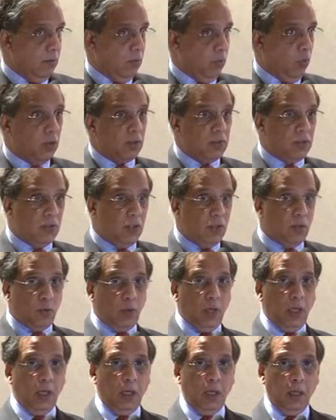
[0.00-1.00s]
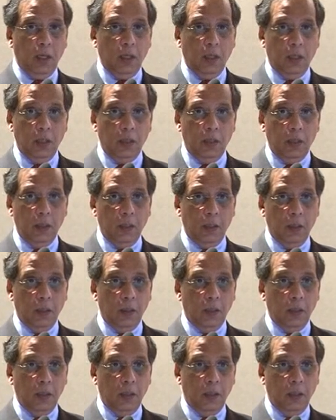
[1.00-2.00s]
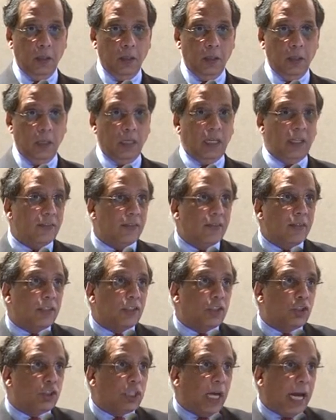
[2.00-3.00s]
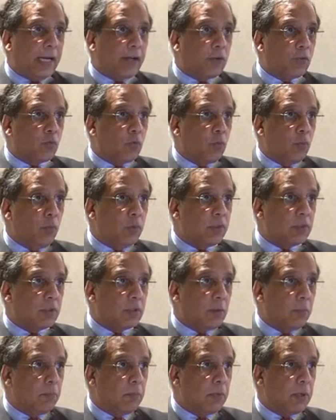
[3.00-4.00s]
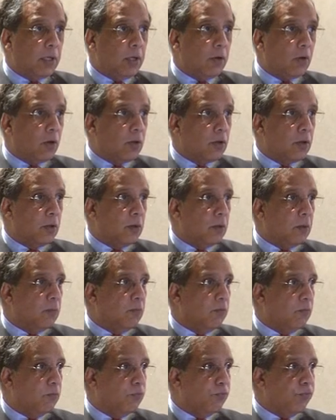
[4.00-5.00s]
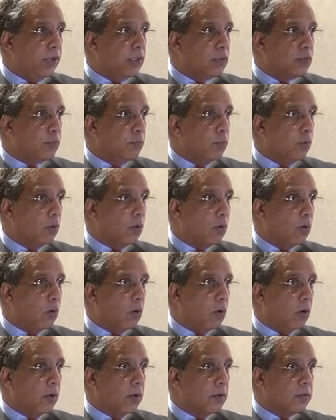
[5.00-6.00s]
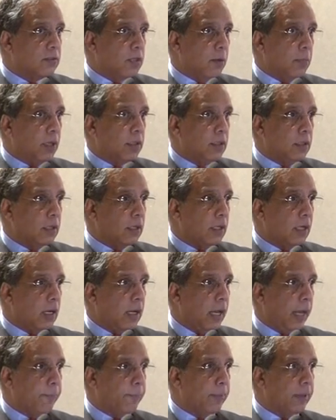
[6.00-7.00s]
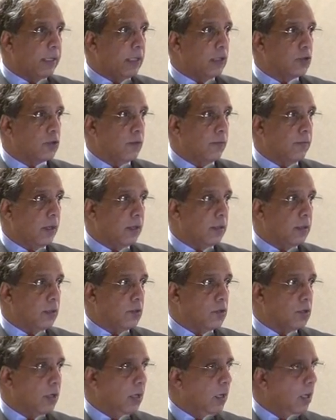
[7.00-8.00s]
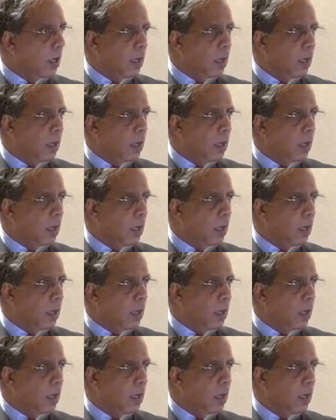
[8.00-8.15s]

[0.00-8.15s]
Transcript: What is he doing? He's in a chat room with somebody on Facebook or some other little application of that nature.